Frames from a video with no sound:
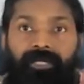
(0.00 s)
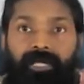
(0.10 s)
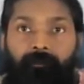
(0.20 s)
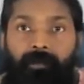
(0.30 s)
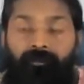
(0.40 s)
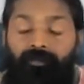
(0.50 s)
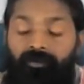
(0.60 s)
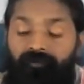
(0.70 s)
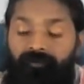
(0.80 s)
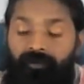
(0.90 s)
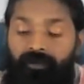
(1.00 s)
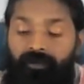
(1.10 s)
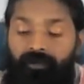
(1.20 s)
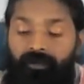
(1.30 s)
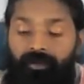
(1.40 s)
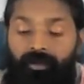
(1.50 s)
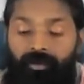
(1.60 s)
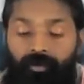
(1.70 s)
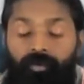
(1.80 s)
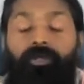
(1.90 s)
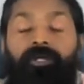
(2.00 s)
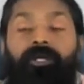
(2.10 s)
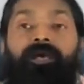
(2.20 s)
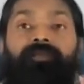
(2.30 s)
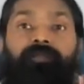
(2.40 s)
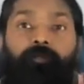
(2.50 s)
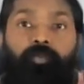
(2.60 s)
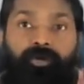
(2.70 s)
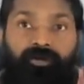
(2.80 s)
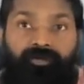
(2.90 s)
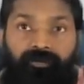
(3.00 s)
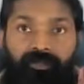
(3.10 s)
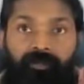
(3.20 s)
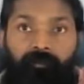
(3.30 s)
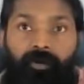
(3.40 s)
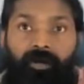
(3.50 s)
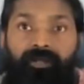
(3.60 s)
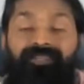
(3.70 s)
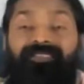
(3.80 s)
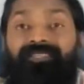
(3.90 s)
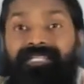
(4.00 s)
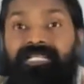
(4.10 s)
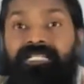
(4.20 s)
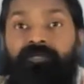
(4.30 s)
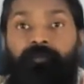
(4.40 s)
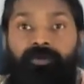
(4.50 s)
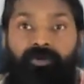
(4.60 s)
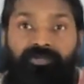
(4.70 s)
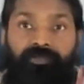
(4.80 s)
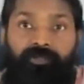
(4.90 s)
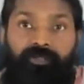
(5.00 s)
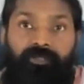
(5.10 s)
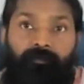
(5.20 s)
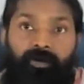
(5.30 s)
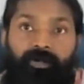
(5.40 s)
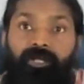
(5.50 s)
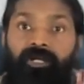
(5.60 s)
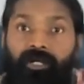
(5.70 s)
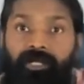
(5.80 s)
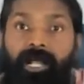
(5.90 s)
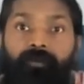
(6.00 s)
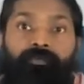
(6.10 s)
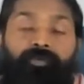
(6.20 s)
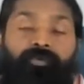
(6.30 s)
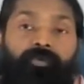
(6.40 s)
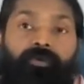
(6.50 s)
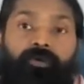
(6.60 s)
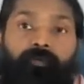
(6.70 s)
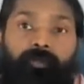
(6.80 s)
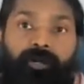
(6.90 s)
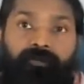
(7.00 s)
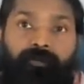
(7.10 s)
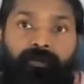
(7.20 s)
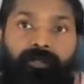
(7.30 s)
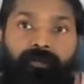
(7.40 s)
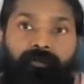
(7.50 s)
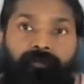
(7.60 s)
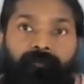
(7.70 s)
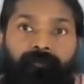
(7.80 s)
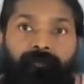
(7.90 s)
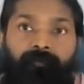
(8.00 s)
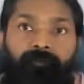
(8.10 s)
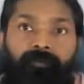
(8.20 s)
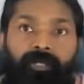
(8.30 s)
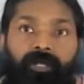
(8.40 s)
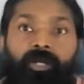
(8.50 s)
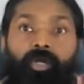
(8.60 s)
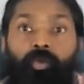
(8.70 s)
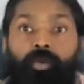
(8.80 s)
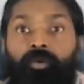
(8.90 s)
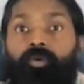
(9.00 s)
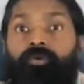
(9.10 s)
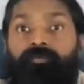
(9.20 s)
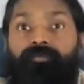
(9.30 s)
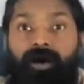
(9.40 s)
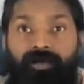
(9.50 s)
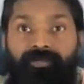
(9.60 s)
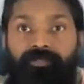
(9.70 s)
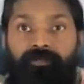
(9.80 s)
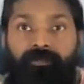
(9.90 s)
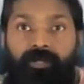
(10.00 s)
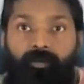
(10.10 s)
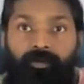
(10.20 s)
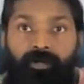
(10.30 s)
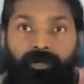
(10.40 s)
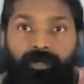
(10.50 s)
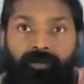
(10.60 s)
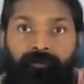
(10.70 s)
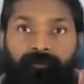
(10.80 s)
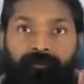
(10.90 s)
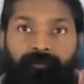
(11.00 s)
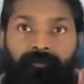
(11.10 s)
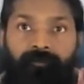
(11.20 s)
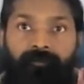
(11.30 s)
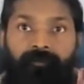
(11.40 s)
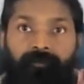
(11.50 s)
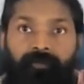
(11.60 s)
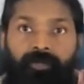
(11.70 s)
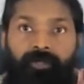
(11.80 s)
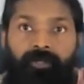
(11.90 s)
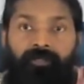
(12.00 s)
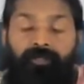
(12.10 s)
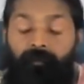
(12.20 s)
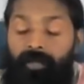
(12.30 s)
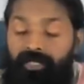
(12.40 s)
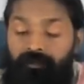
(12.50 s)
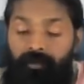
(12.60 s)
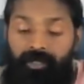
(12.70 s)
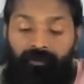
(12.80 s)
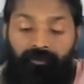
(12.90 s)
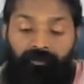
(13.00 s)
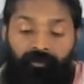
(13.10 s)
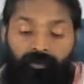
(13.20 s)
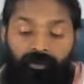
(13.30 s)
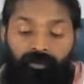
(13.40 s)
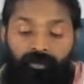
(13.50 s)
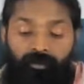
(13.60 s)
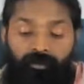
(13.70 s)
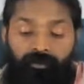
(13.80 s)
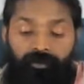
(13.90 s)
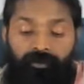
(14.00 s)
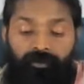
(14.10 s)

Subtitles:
amount of uric acid production in the body, the yeast production in the body, cut down the sugar partially, do a good fast regularly. The best practice you can do is